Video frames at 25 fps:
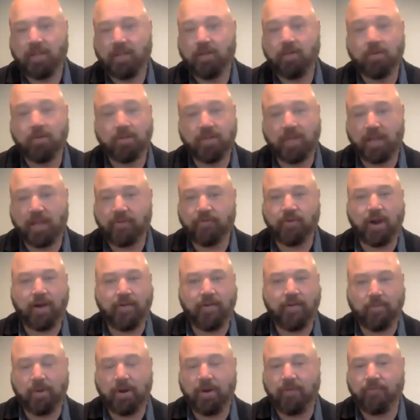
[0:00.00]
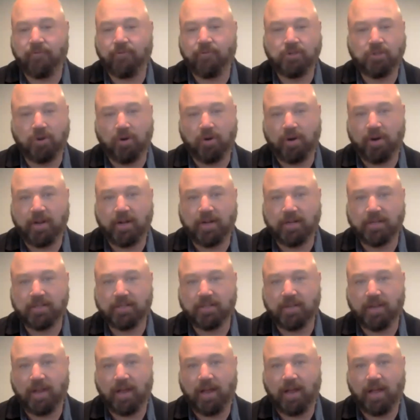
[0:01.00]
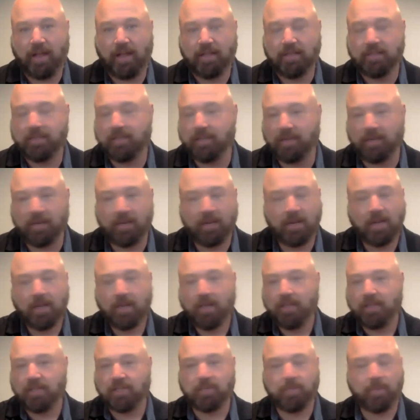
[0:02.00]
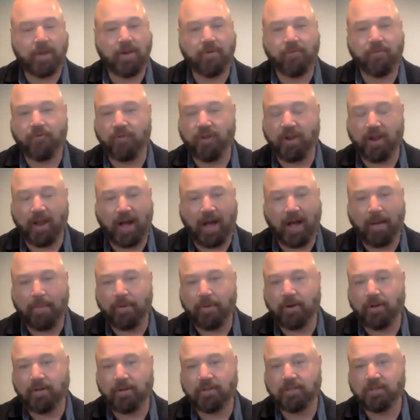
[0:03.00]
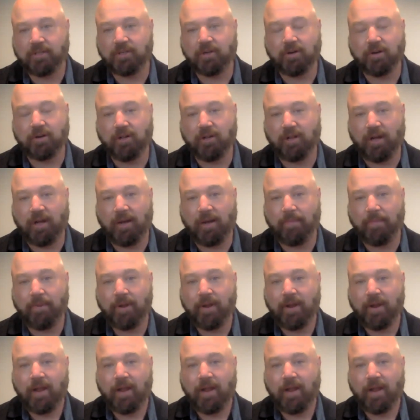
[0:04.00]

you. And thanks for everybody for joining us today. Listen, this has been a phenomenal Circle Up.